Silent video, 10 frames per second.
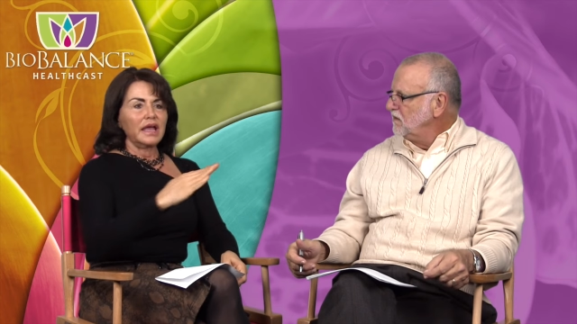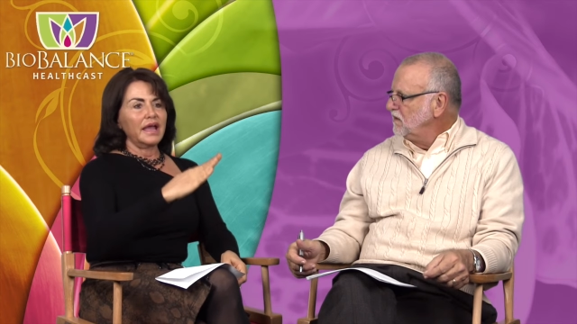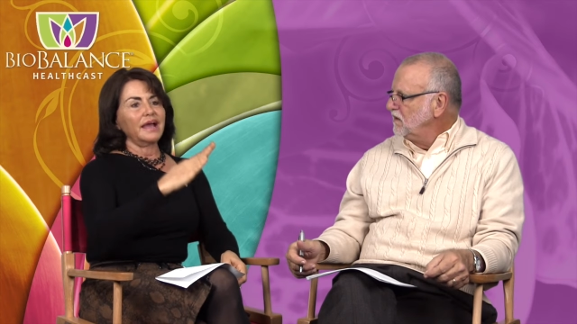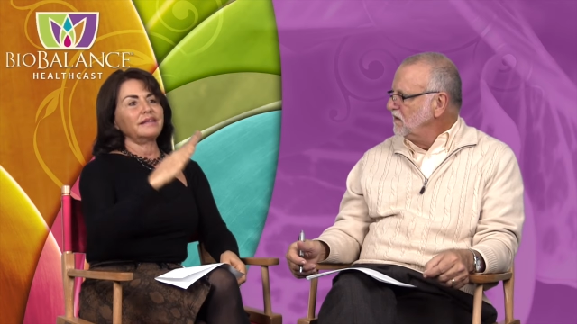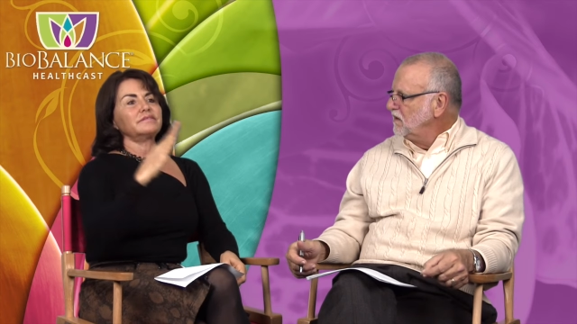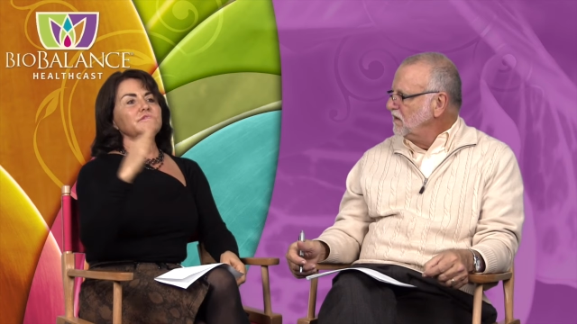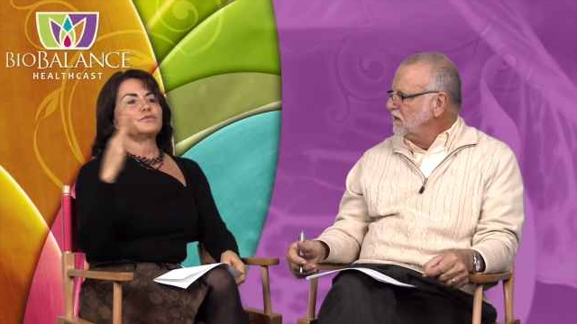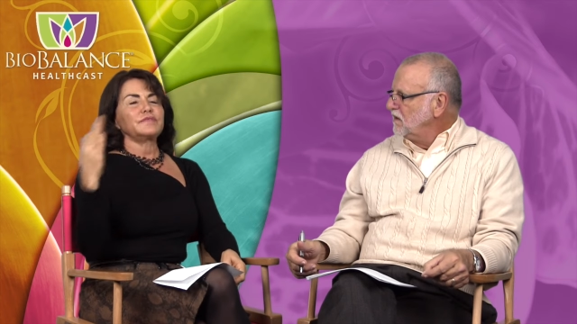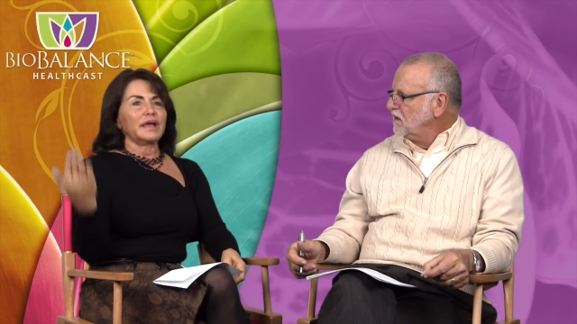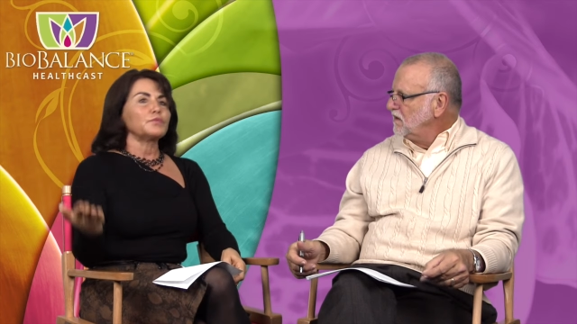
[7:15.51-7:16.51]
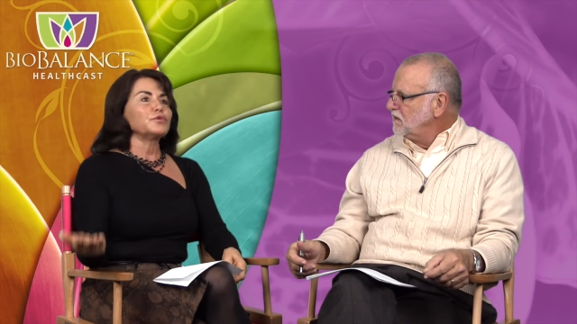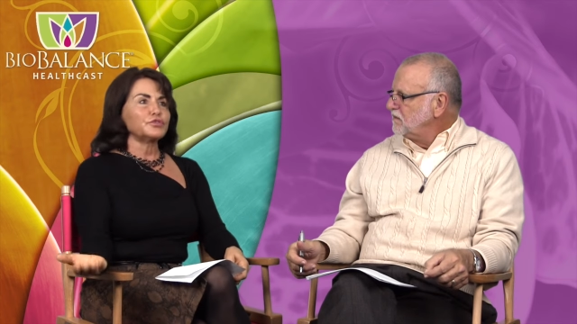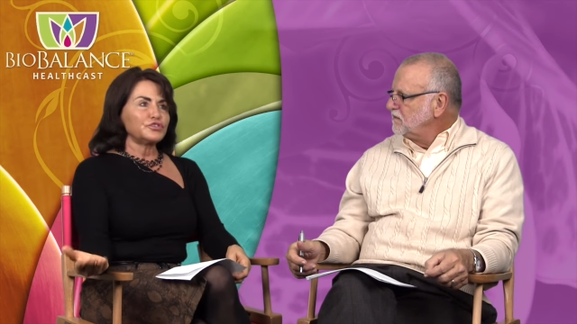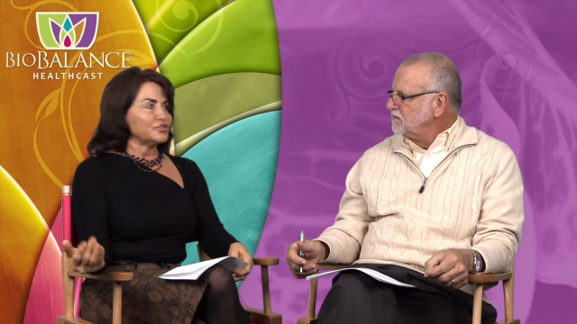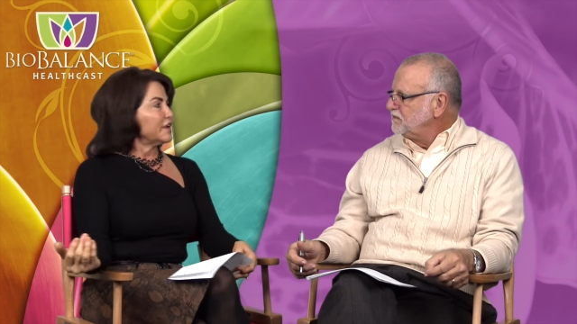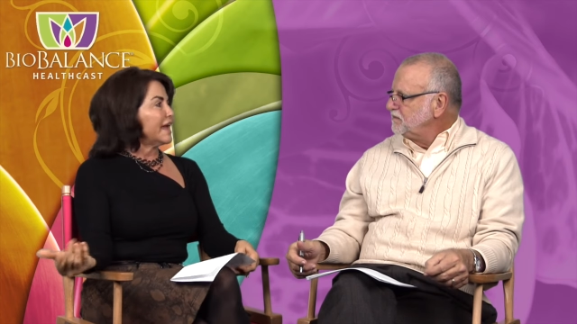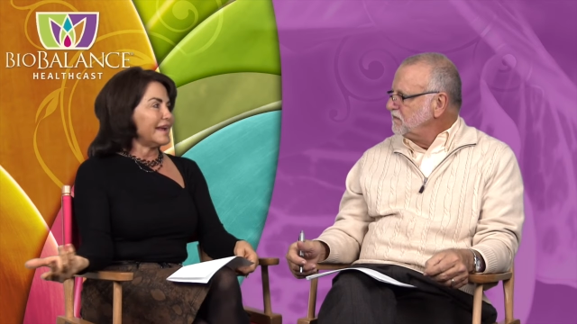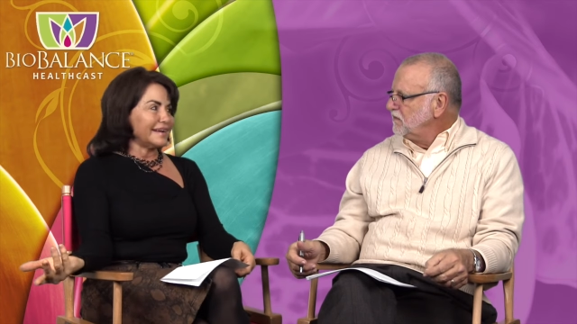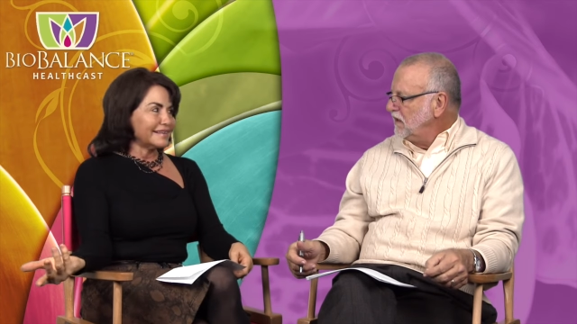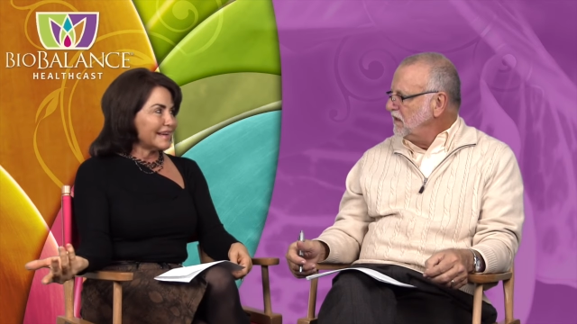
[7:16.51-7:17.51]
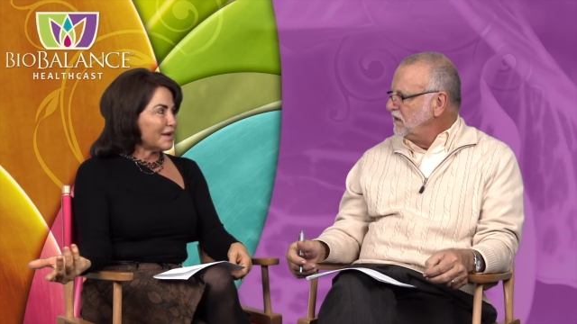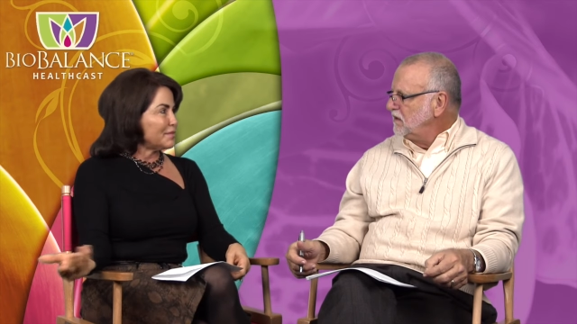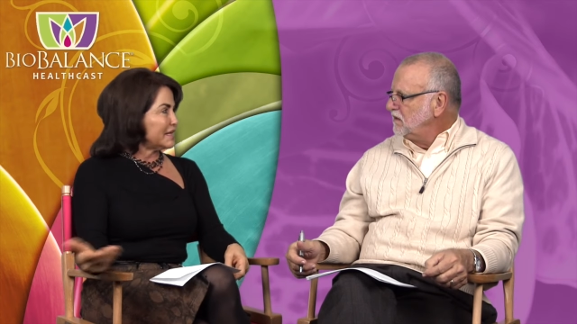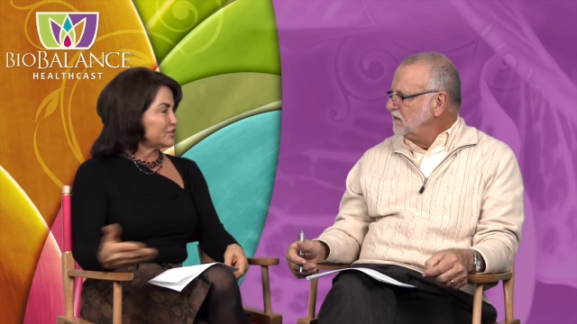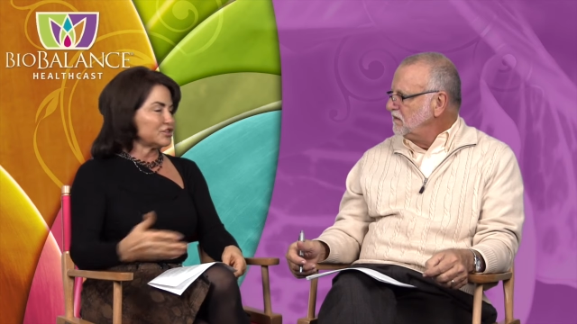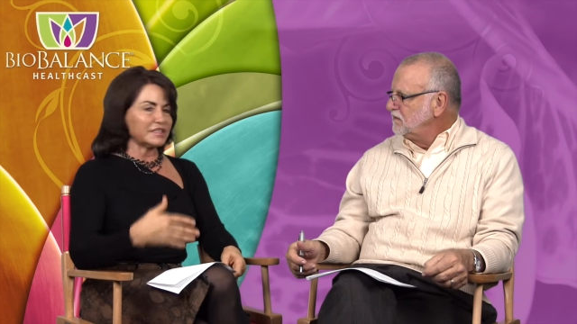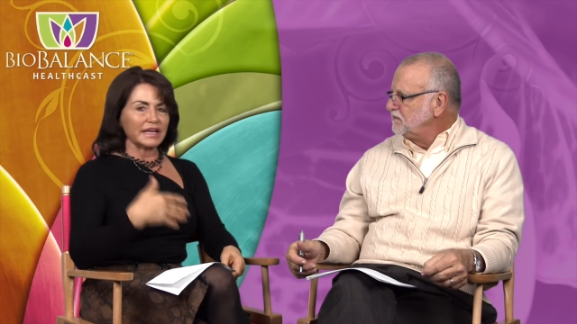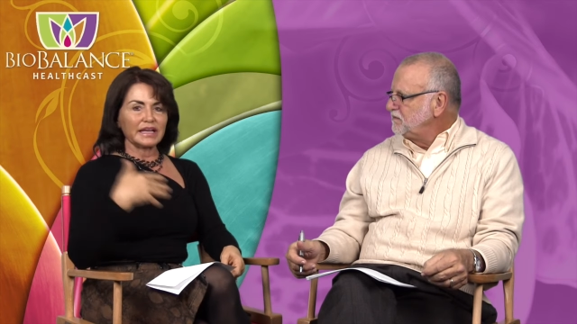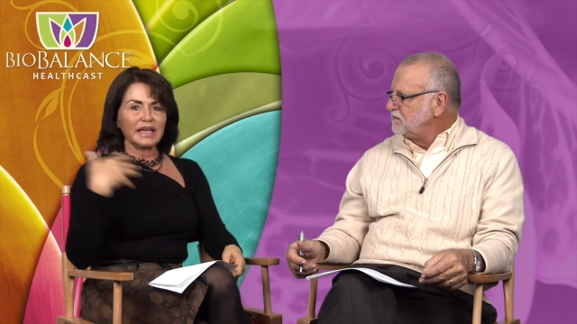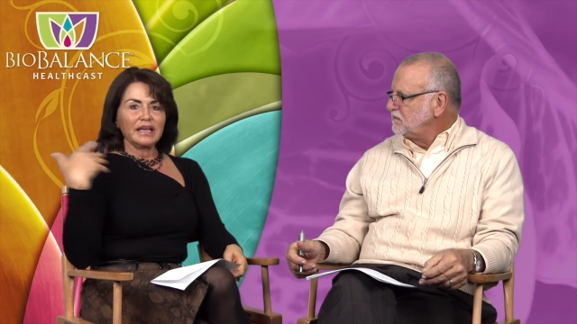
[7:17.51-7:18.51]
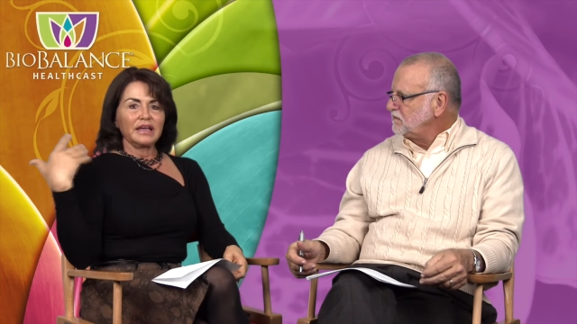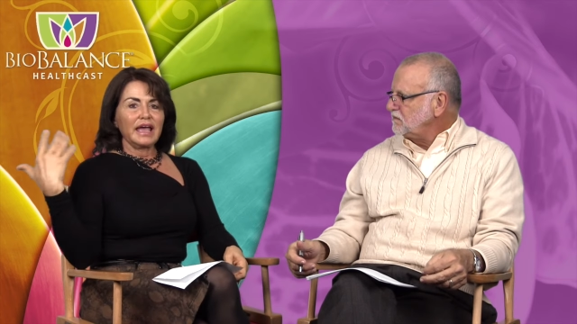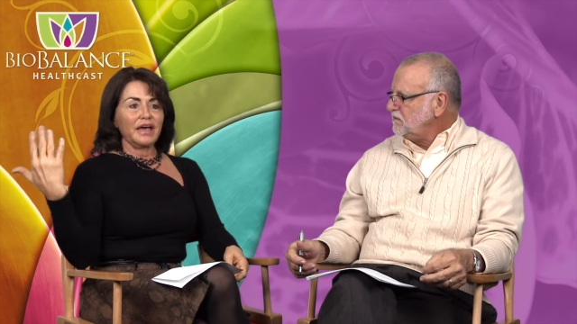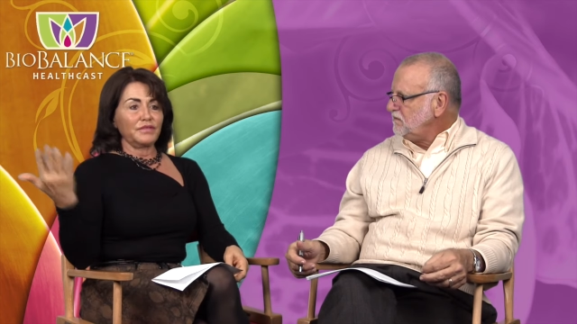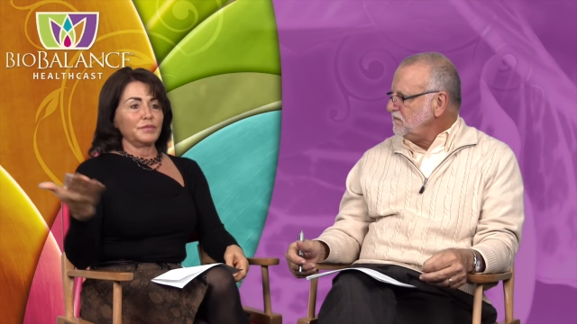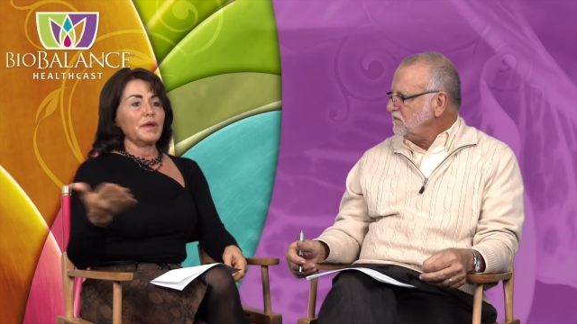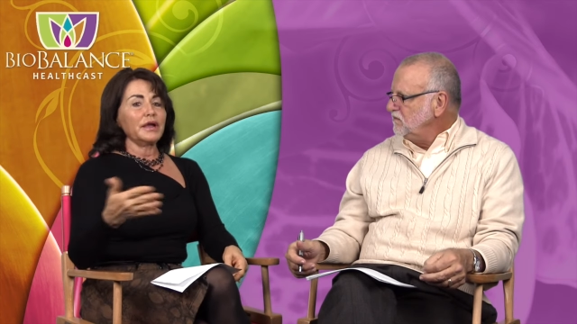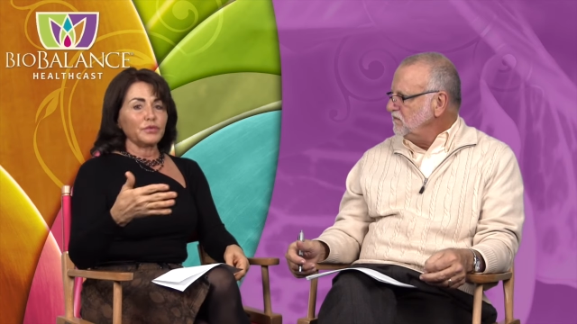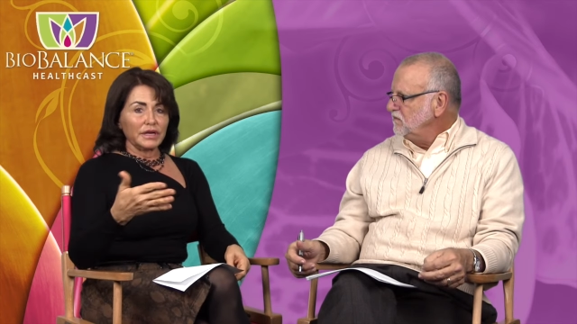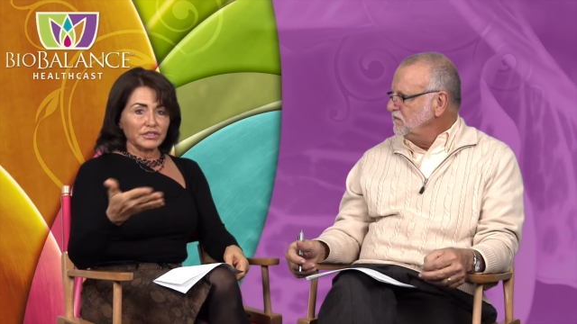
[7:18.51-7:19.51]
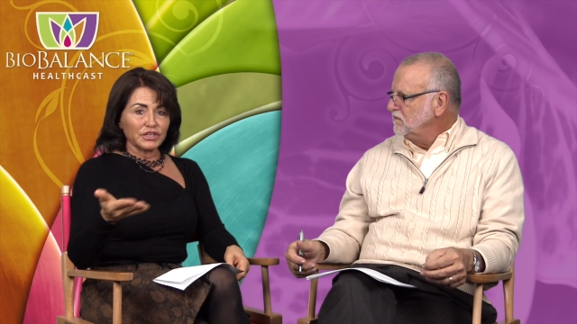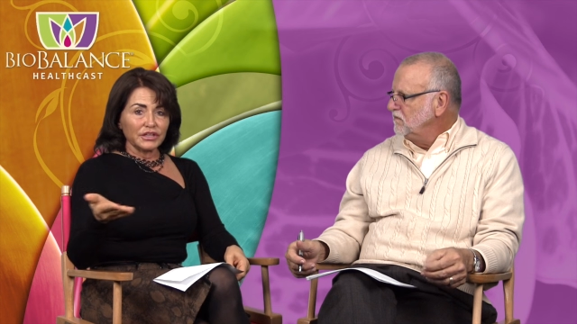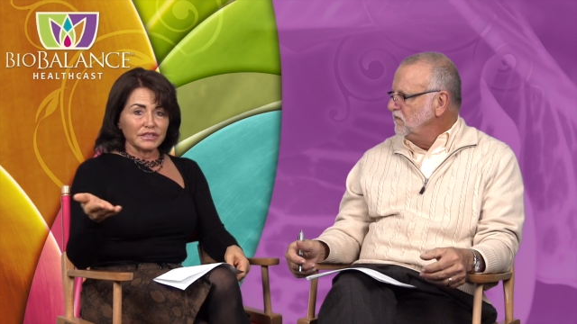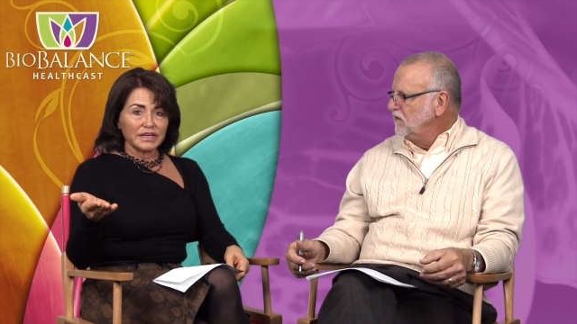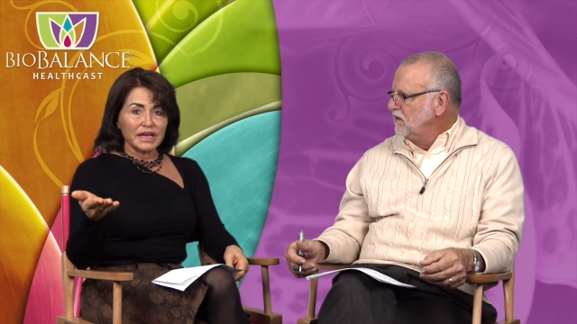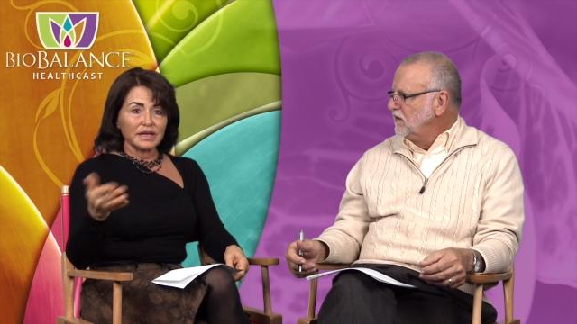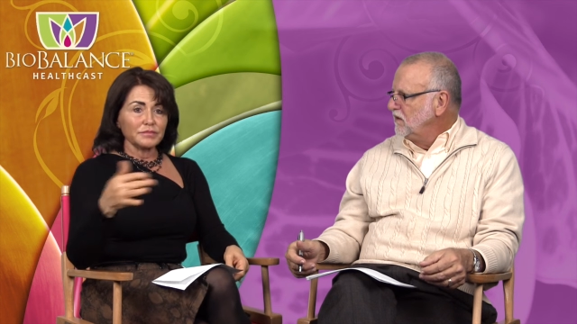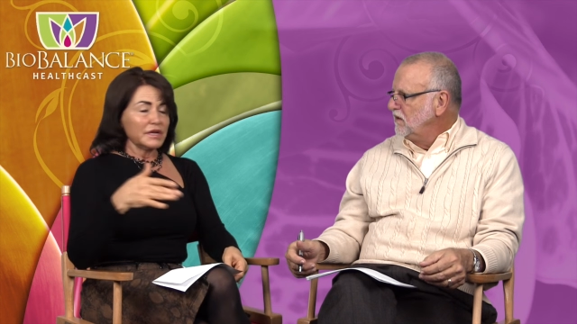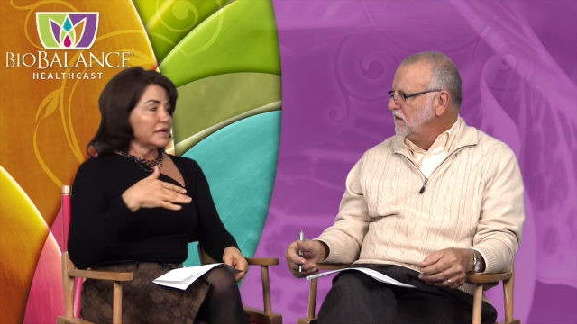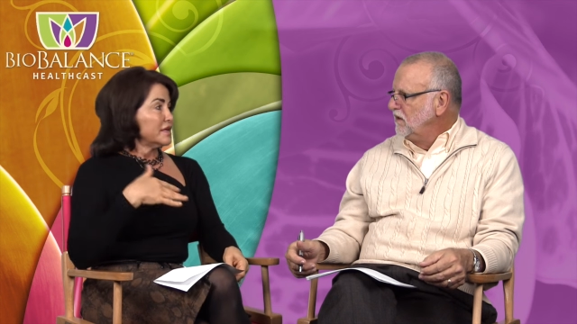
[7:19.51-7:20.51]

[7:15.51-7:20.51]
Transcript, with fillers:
Speaker 1: And that ruins your day. Yeah. I mean, it's just like having migraines all the time.